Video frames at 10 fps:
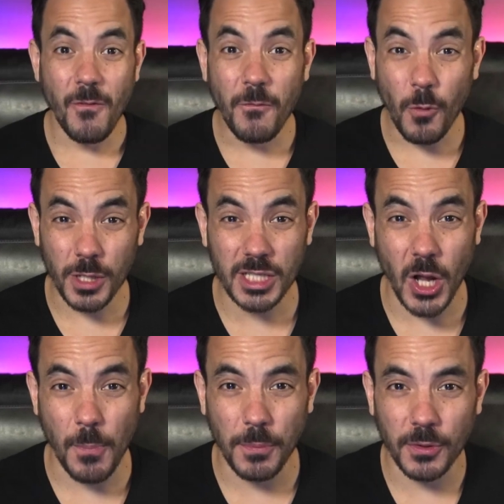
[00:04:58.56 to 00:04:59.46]
For
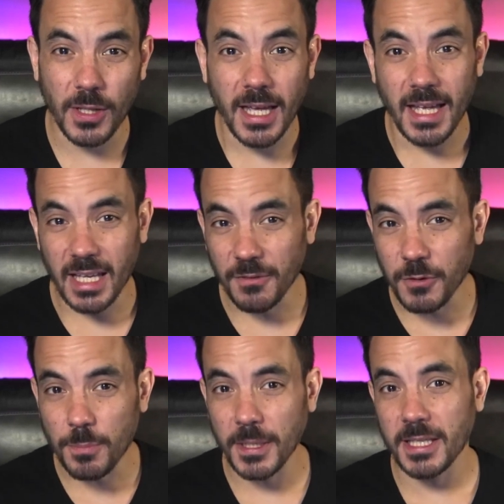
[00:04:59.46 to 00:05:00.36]
example, If
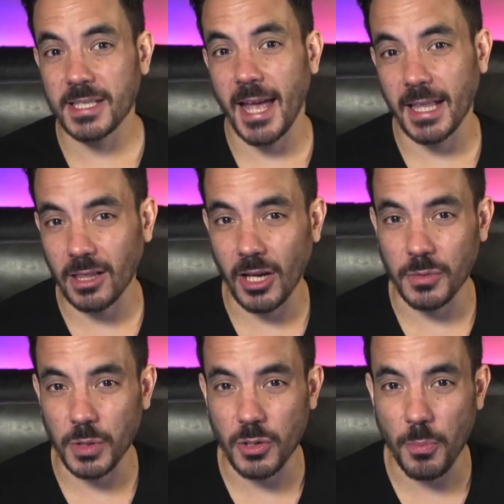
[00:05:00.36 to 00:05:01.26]
you pinned a headline
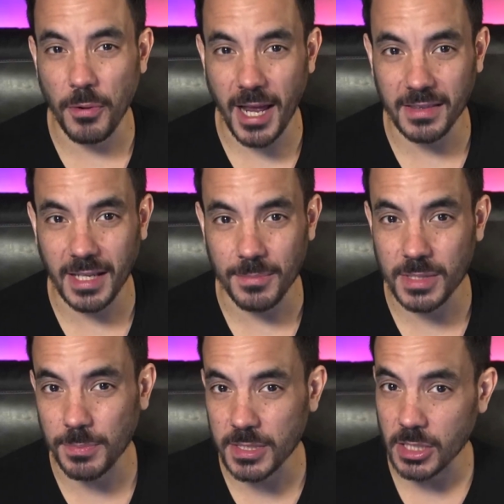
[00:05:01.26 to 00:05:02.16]
with your brand name to
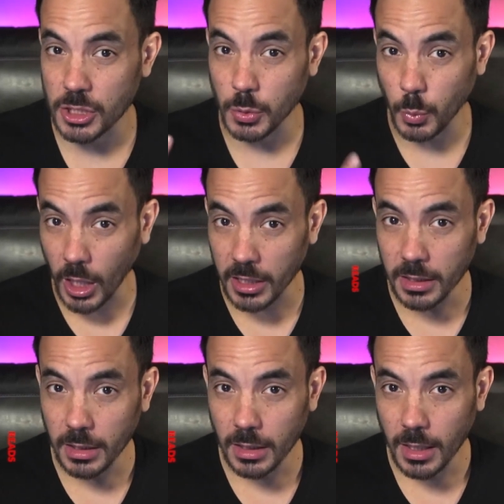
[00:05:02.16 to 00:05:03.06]
position 1,
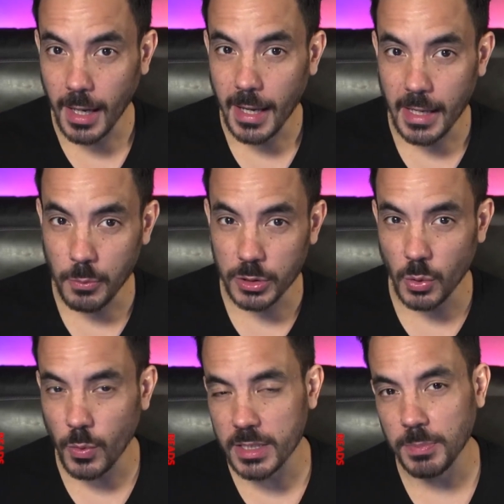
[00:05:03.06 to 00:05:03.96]
it would
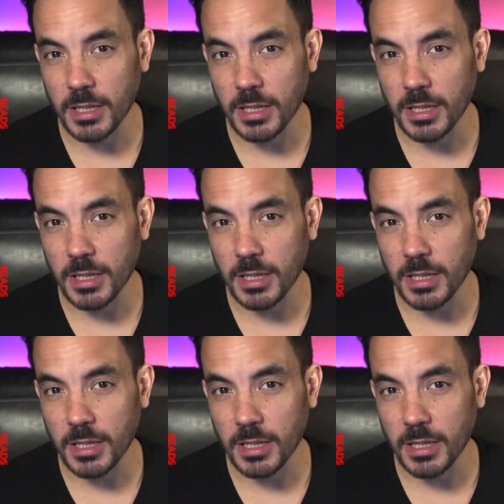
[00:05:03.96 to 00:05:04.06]
always be the